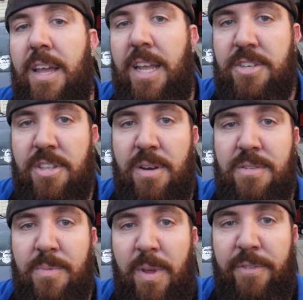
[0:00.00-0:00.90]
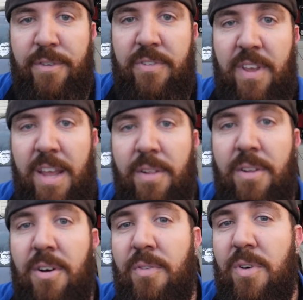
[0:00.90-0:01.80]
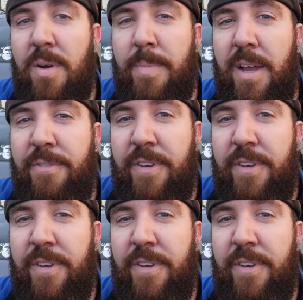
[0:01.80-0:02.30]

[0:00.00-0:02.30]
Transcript: Each of those will be for sale over on my